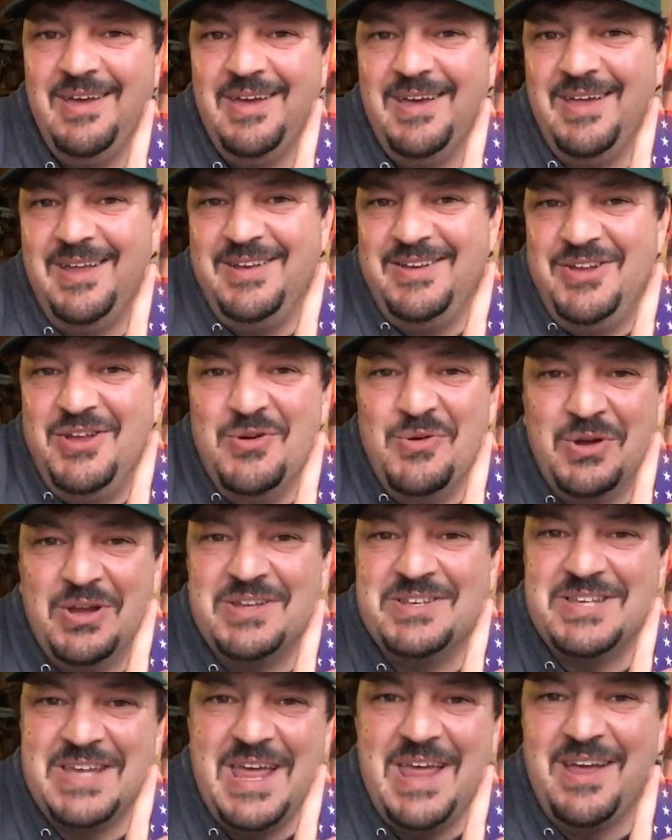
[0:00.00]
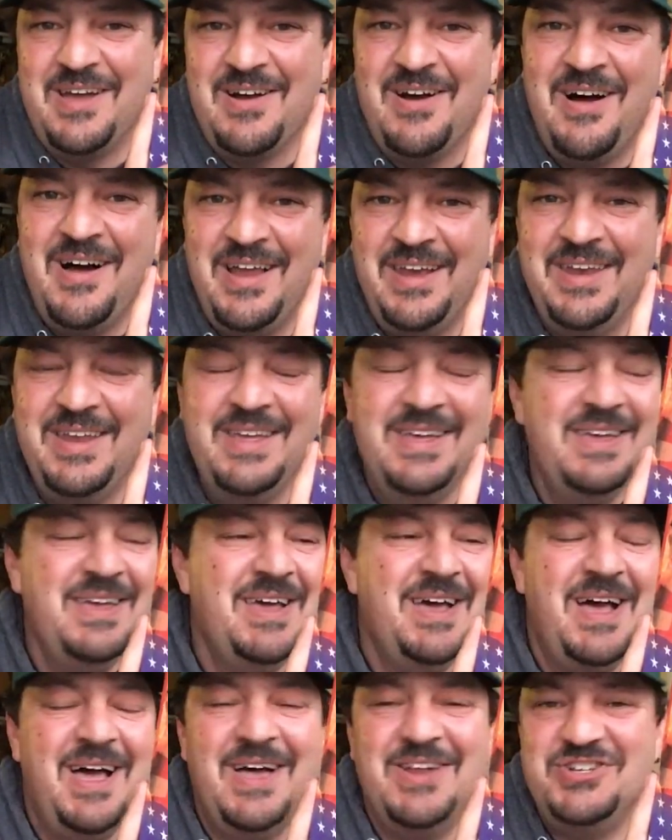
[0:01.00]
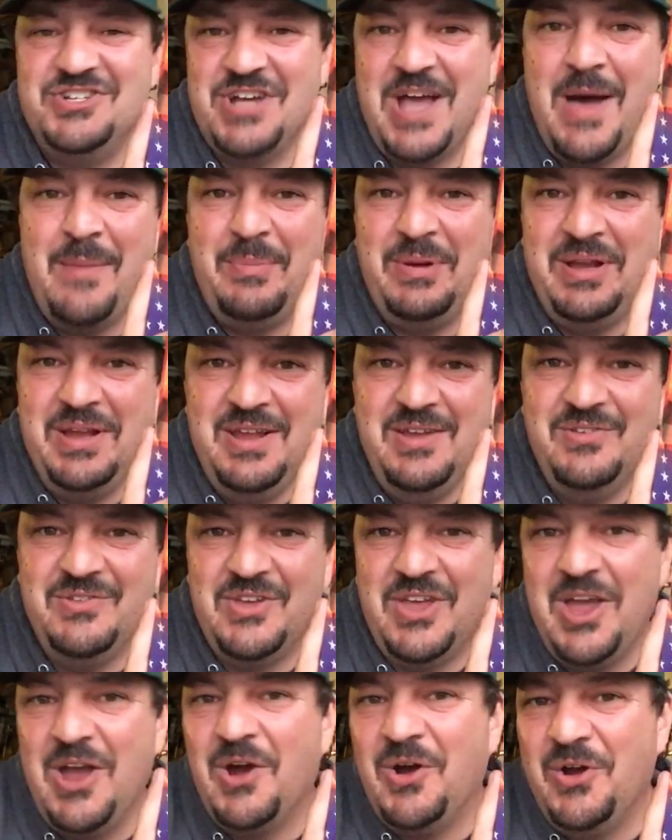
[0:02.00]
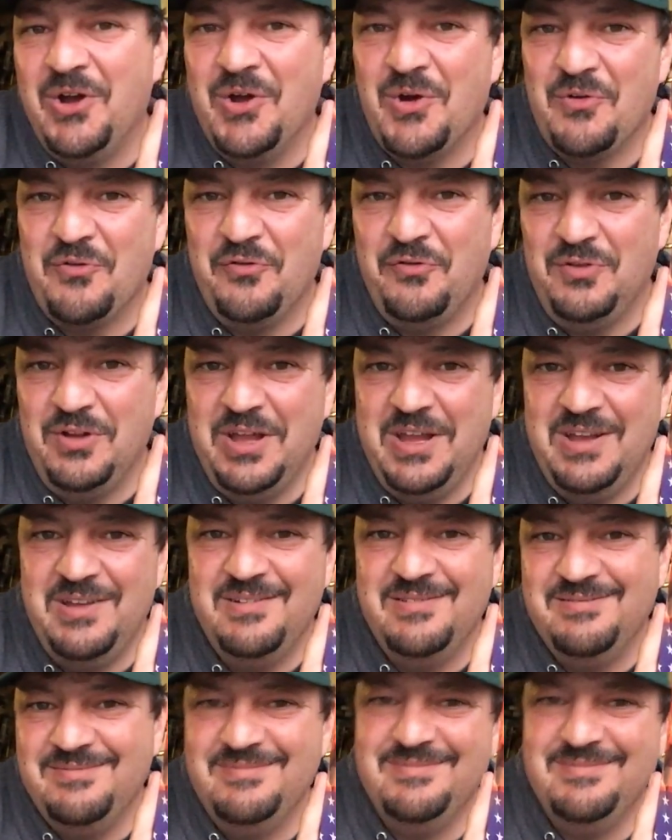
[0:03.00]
and you can take on a Japanese carrier fleet